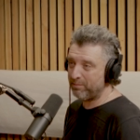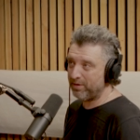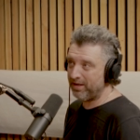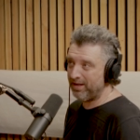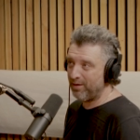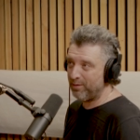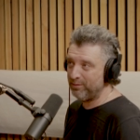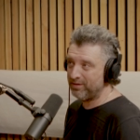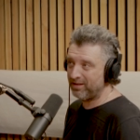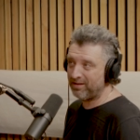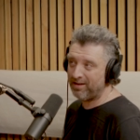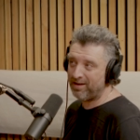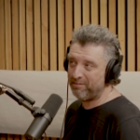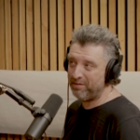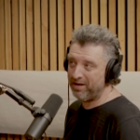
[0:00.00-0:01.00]
but he owns a
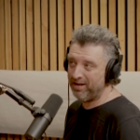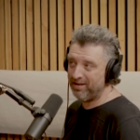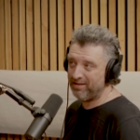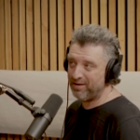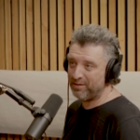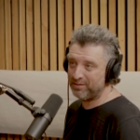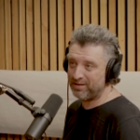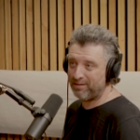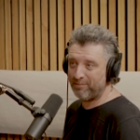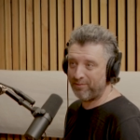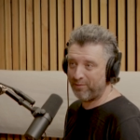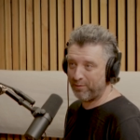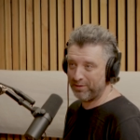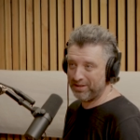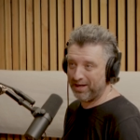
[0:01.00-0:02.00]
club and he goes up
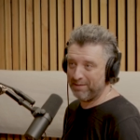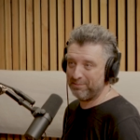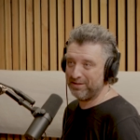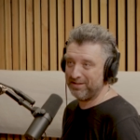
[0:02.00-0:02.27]
4 times